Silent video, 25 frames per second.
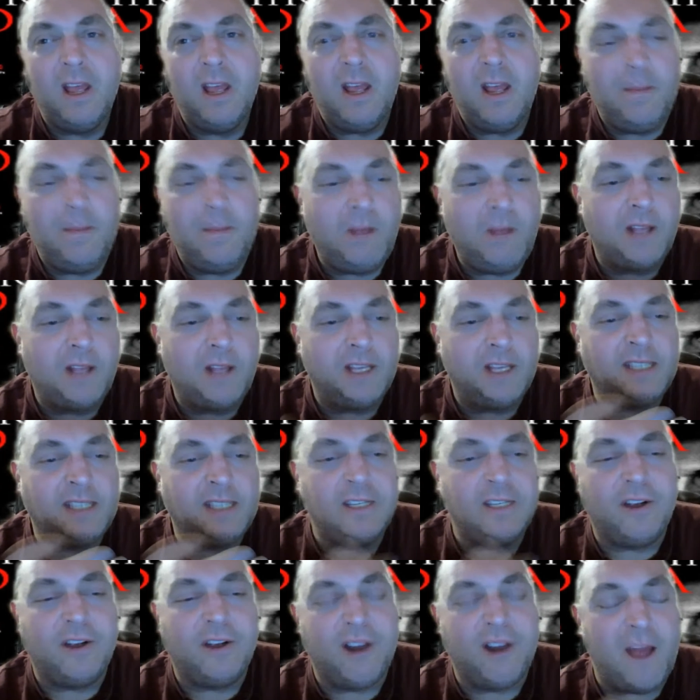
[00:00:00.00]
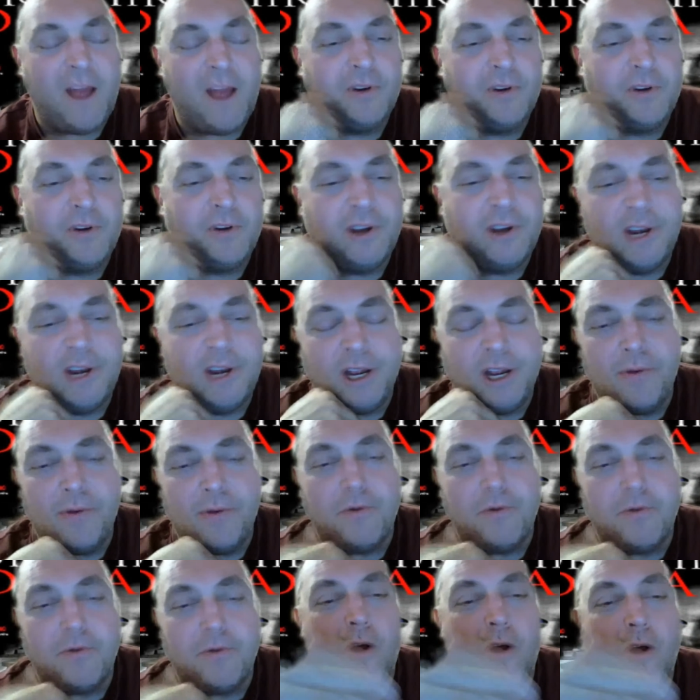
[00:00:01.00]
But this is a good opportunity to go
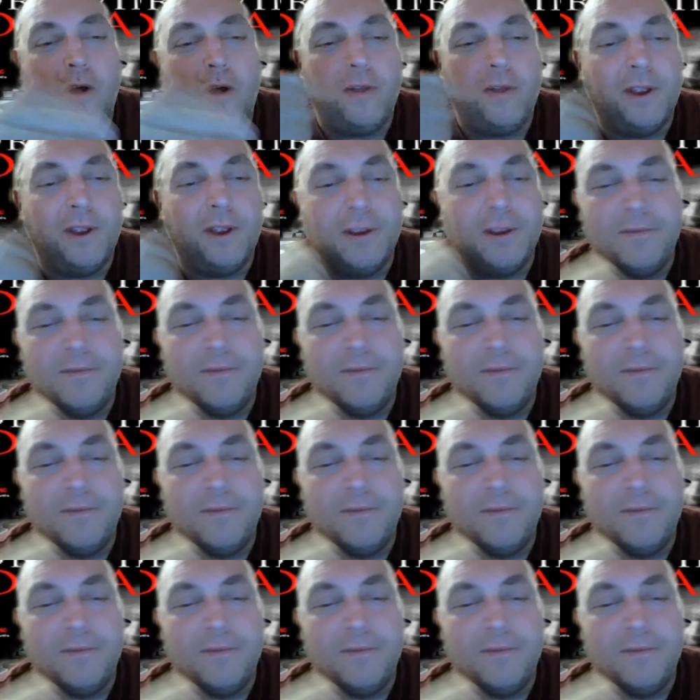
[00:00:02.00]
through all the